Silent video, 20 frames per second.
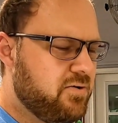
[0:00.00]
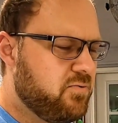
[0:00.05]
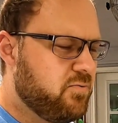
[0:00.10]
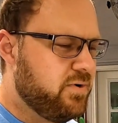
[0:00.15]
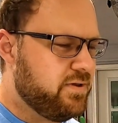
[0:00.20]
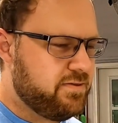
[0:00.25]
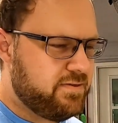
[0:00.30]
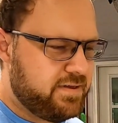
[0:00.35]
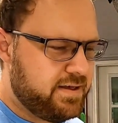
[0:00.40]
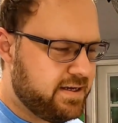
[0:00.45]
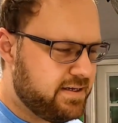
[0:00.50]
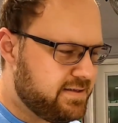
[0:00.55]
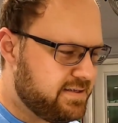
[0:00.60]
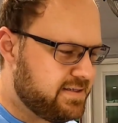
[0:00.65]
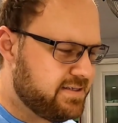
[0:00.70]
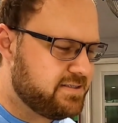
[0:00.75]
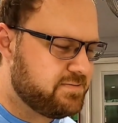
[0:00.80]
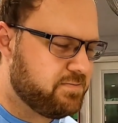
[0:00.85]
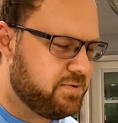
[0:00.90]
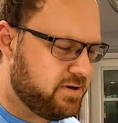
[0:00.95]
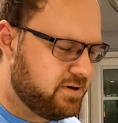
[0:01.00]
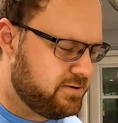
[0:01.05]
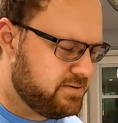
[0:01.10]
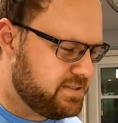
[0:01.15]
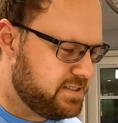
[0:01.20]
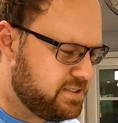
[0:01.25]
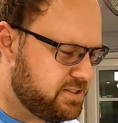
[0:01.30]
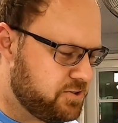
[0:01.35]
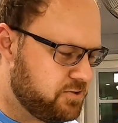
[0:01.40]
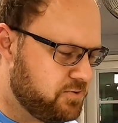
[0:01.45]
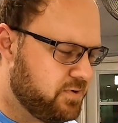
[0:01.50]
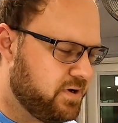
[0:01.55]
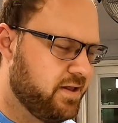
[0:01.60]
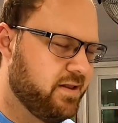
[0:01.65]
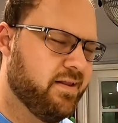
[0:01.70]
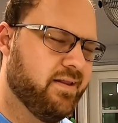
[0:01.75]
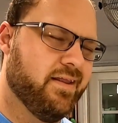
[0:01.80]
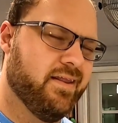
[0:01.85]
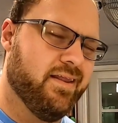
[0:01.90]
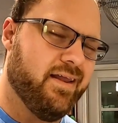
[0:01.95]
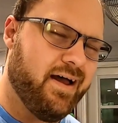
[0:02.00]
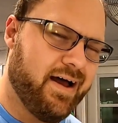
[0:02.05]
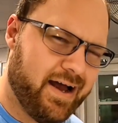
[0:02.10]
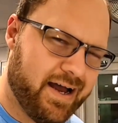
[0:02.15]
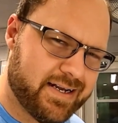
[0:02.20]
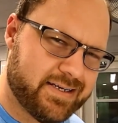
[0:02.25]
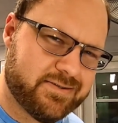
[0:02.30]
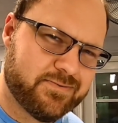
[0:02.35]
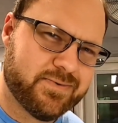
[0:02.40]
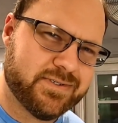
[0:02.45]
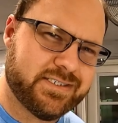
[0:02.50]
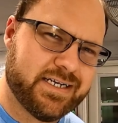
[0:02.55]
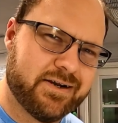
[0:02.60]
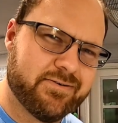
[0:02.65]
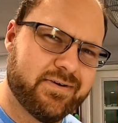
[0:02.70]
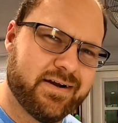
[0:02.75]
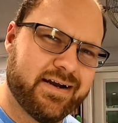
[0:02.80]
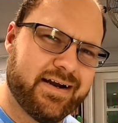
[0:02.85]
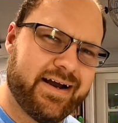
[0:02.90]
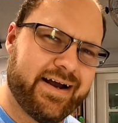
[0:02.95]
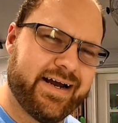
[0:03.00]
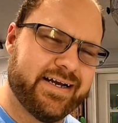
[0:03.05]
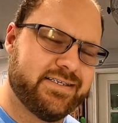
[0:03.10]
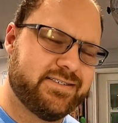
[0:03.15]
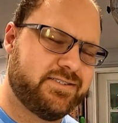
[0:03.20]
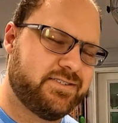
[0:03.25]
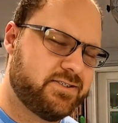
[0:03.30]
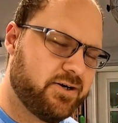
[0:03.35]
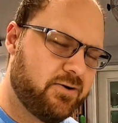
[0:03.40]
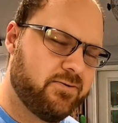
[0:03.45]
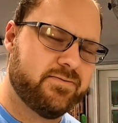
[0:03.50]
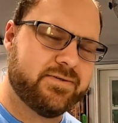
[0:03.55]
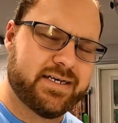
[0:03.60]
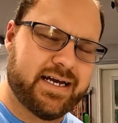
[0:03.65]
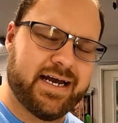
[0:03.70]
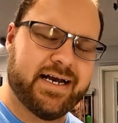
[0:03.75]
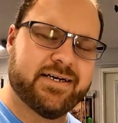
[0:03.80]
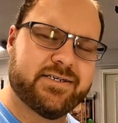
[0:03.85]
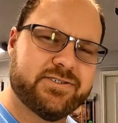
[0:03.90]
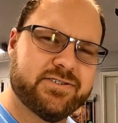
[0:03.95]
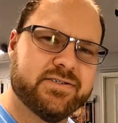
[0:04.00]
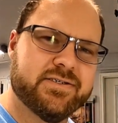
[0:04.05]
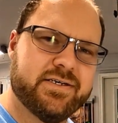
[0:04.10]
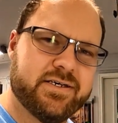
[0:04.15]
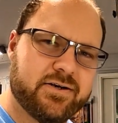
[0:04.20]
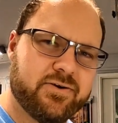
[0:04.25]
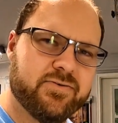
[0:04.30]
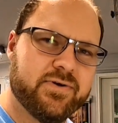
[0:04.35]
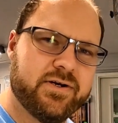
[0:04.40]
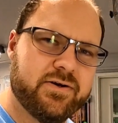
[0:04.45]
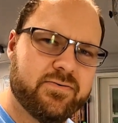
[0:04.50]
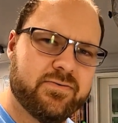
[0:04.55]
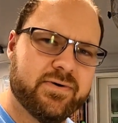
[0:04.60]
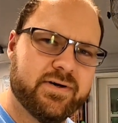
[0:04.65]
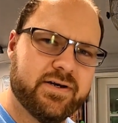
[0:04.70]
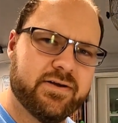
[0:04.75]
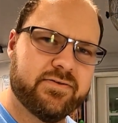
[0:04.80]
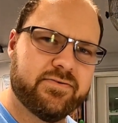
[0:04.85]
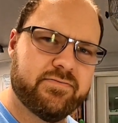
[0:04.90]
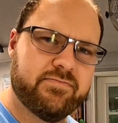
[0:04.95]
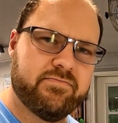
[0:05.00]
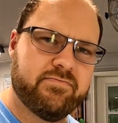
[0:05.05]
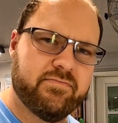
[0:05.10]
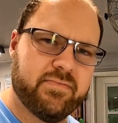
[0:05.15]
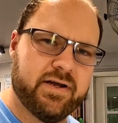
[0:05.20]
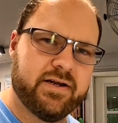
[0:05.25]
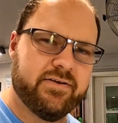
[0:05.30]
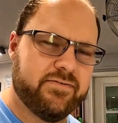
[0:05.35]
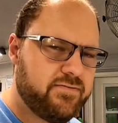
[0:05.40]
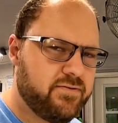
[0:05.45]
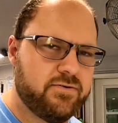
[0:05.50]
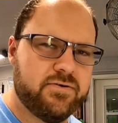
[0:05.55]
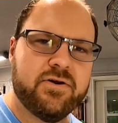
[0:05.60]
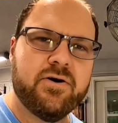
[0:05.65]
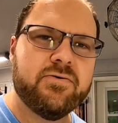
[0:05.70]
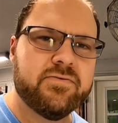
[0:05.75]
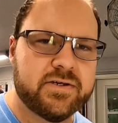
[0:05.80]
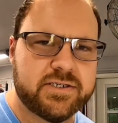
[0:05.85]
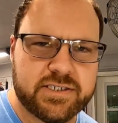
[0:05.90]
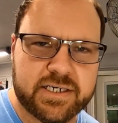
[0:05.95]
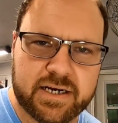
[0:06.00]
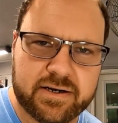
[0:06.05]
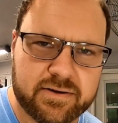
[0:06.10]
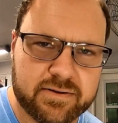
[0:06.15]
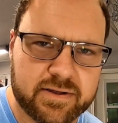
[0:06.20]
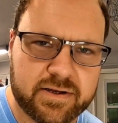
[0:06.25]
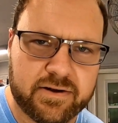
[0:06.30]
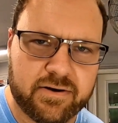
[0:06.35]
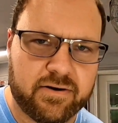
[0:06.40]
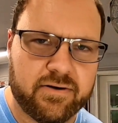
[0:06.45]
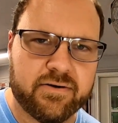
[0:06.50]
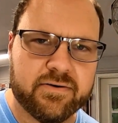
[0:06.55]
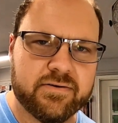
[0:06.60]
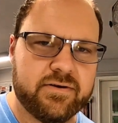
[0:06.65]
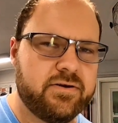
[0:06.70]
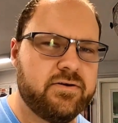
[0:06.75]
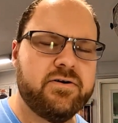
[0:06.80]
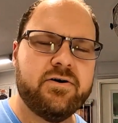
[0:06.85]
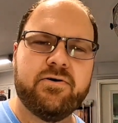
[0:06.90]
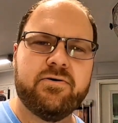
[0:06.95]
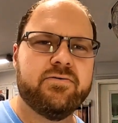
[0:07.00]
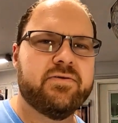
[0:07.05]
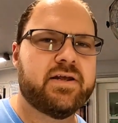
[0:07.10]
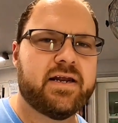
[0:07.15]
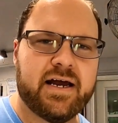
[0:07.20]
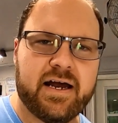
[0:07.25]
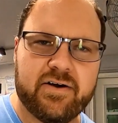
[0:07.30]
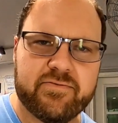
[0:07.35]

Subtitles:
One thing that this book goes into a lot, which I don't actually agree with, and if you know the channel at all, you know that I